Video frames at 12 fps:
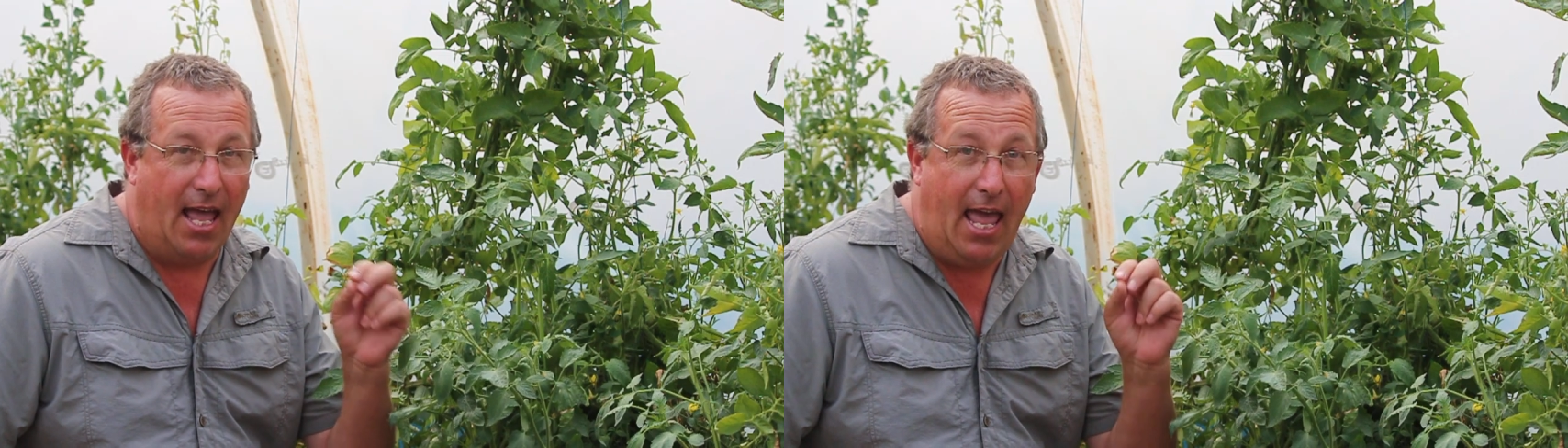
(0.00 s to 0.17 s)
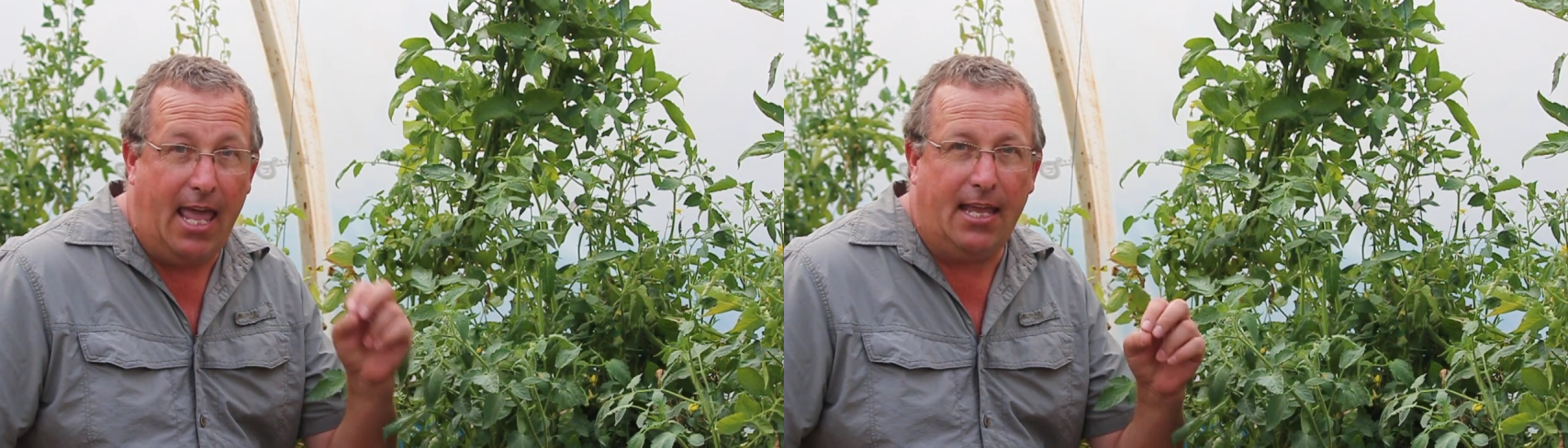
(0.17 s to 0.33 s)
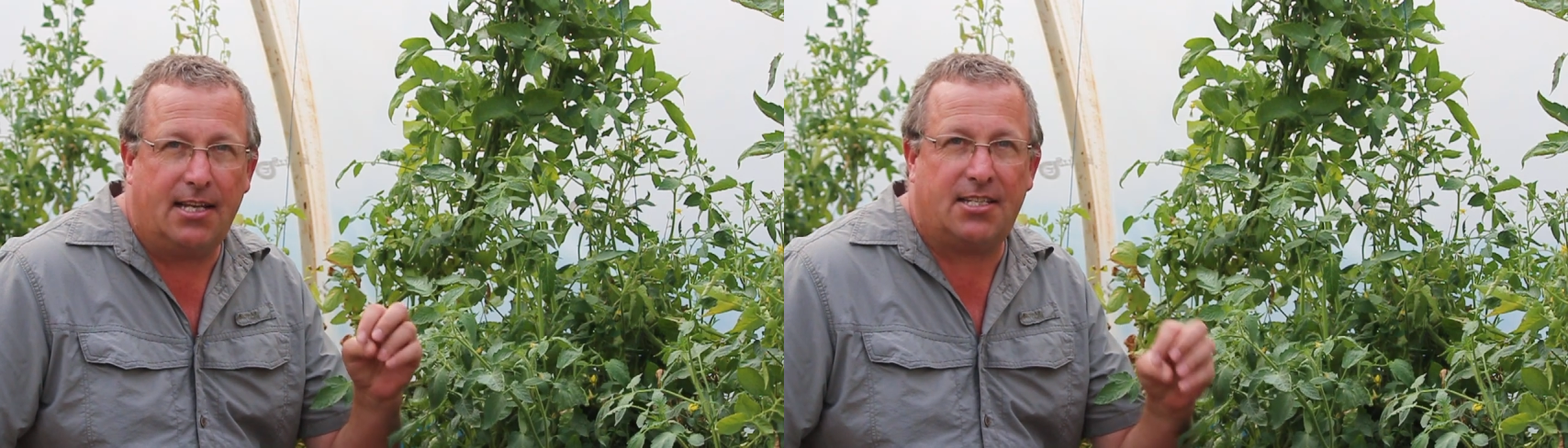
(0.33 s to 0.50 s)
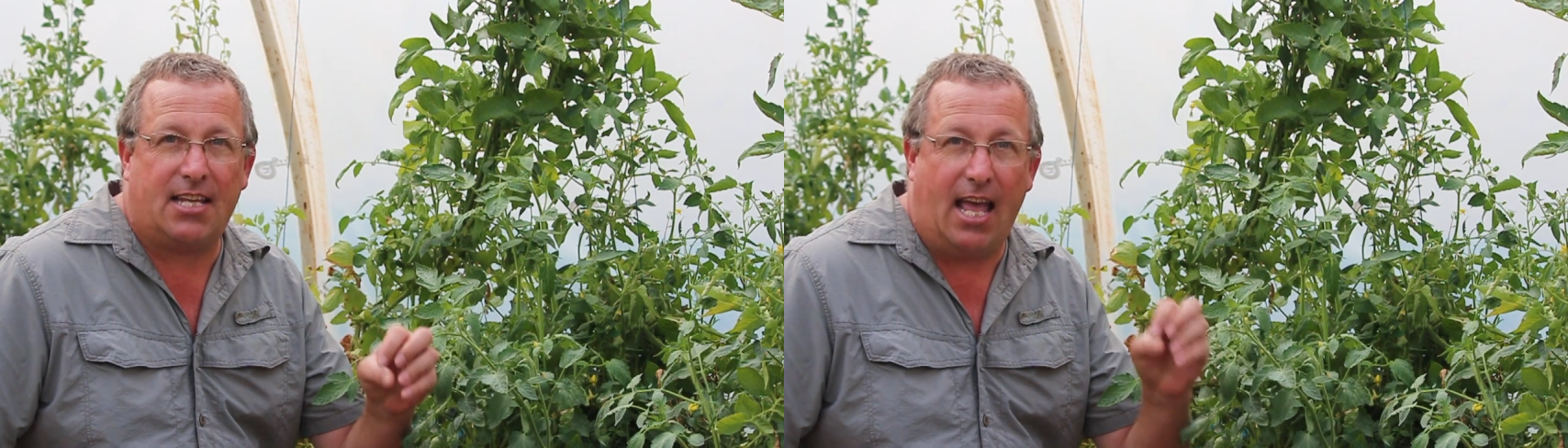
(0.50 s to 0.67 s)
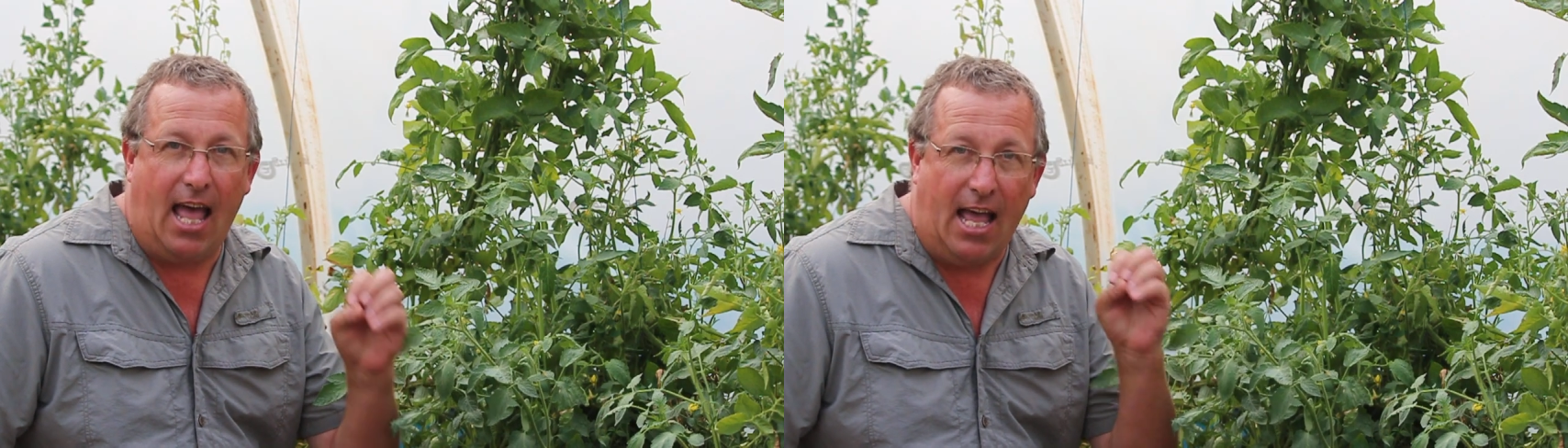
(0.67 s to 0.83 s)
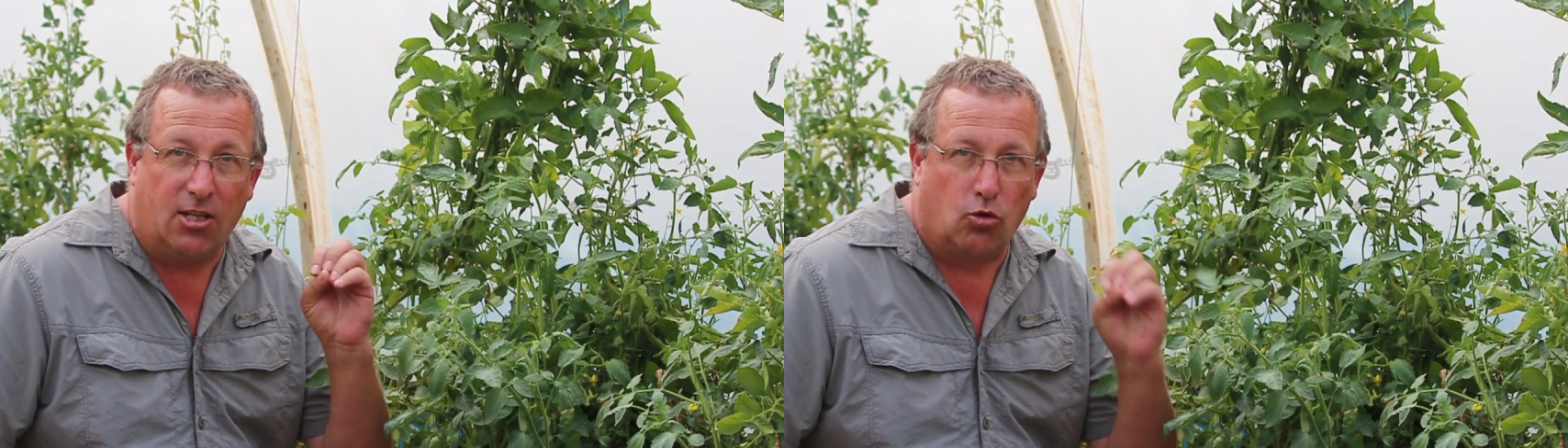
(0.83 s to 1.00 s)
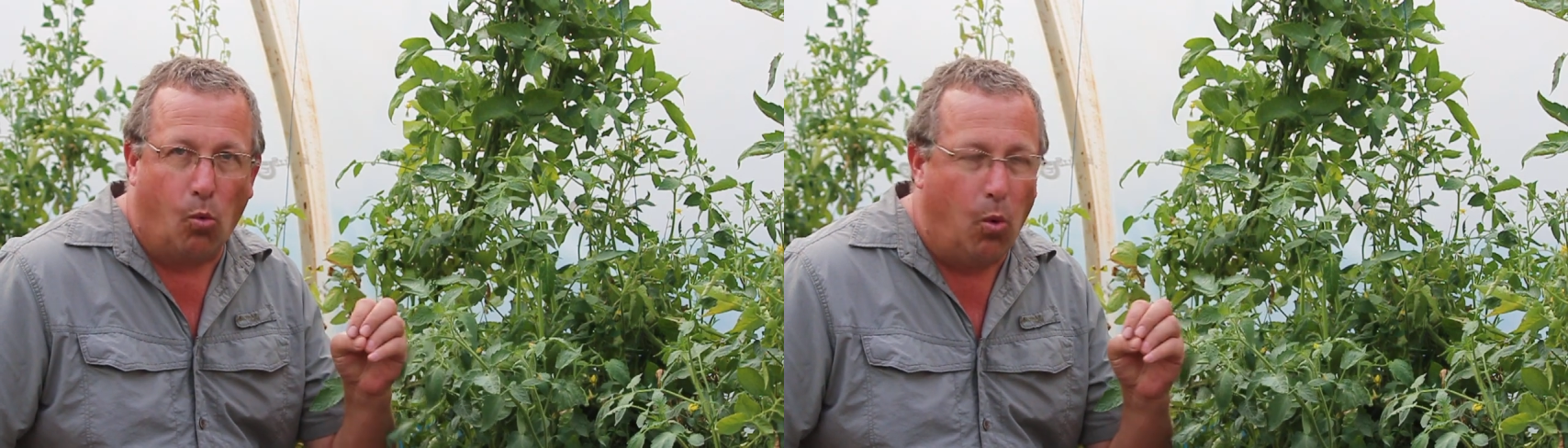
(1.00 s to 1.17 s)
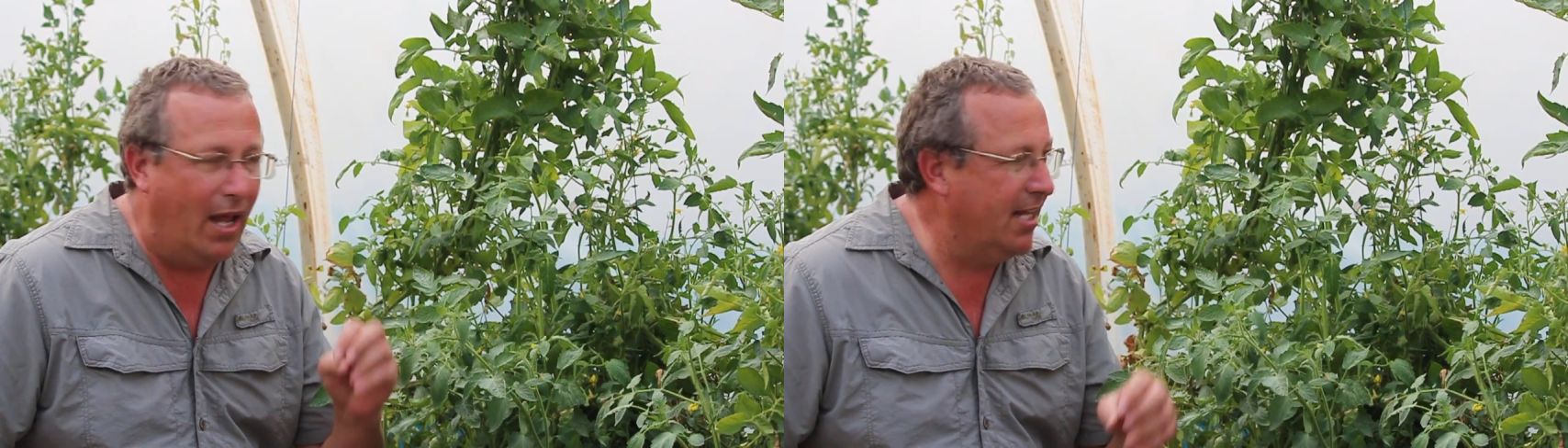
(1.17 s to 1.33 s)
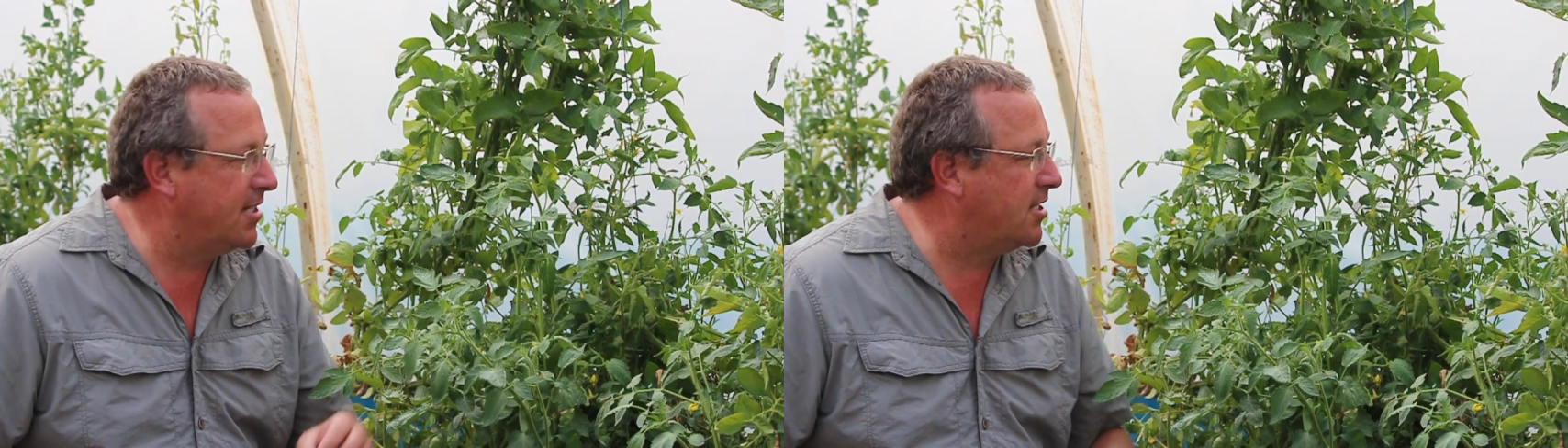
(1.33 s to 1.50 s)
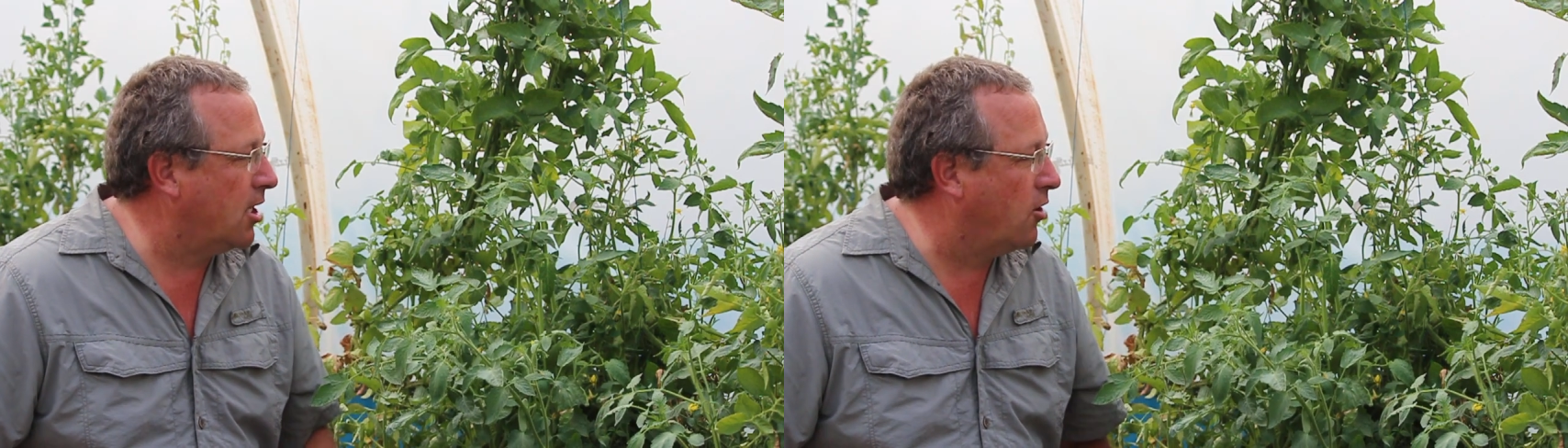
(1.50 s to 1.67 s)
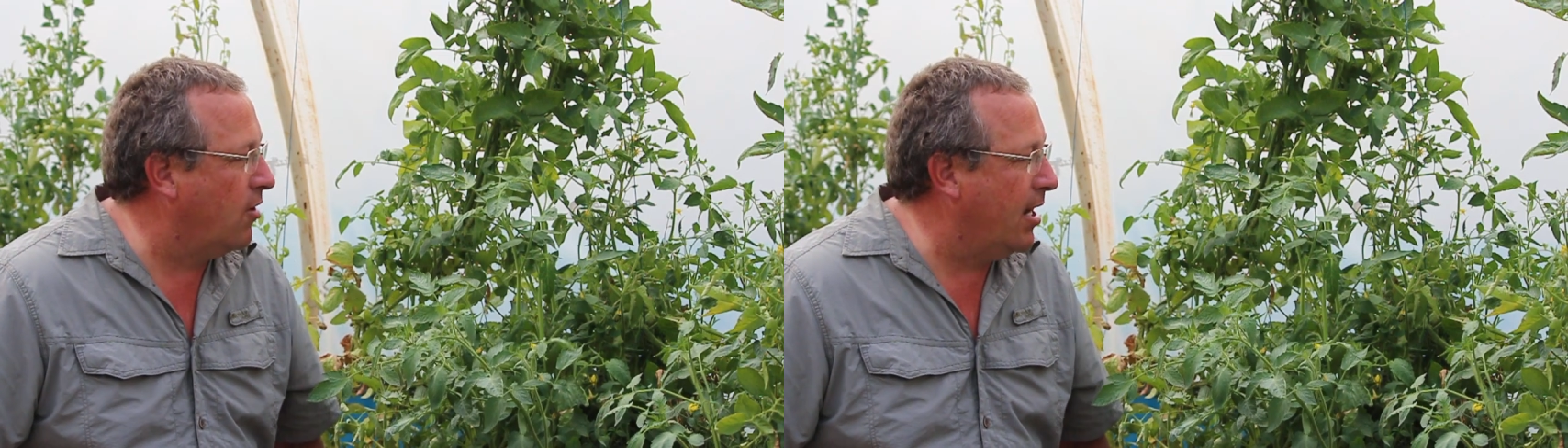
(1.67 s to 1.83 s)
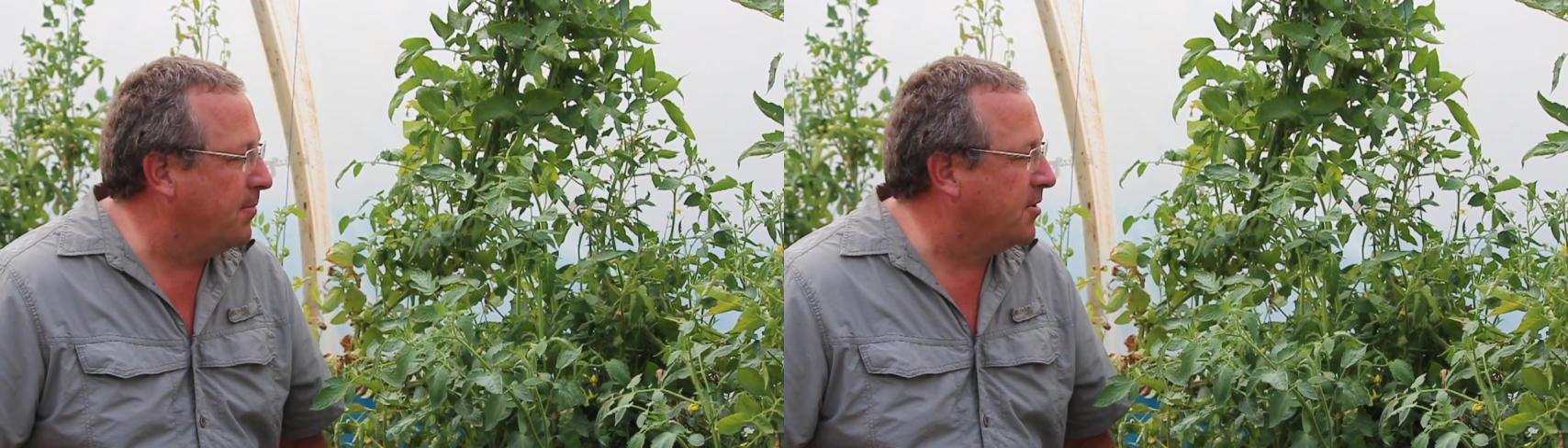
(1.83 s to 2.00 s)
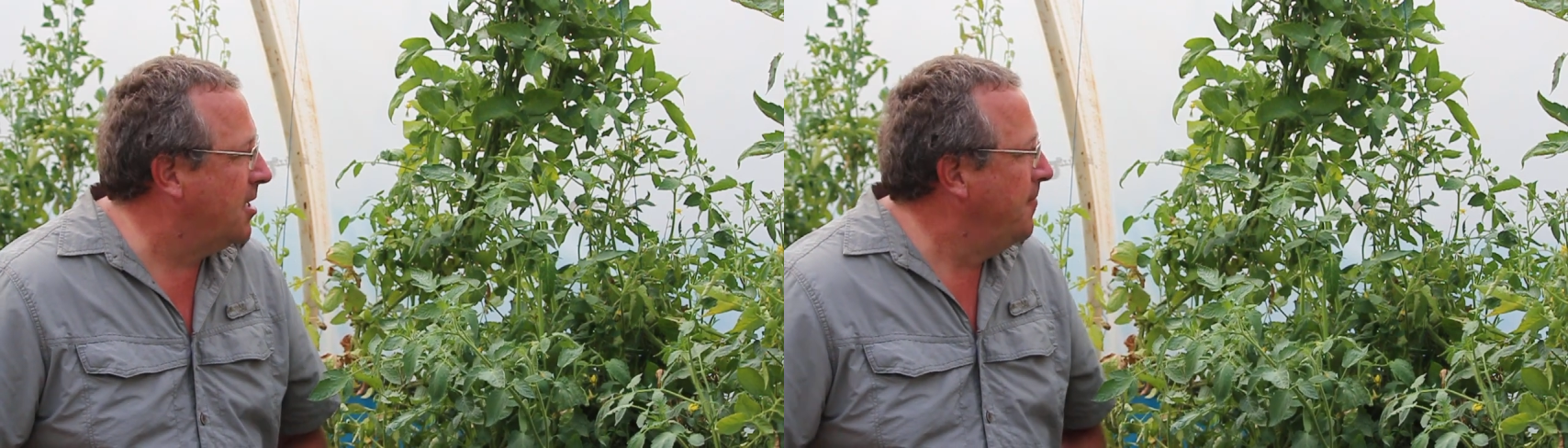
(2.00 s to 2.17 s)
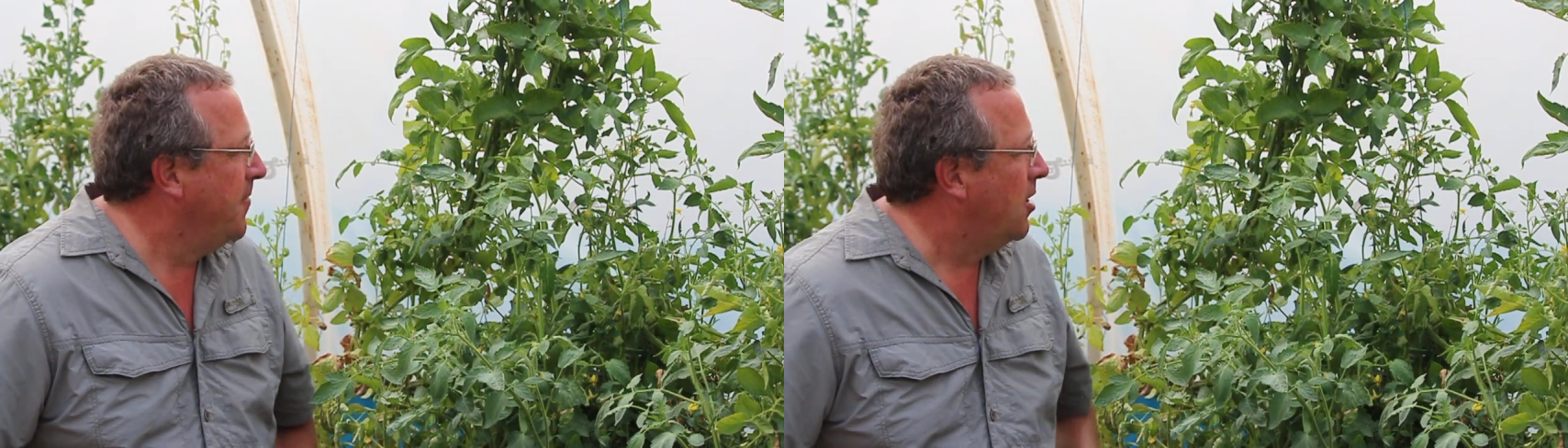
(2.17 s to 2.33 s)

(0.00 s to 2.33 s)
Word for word: eggs as well as the grubs.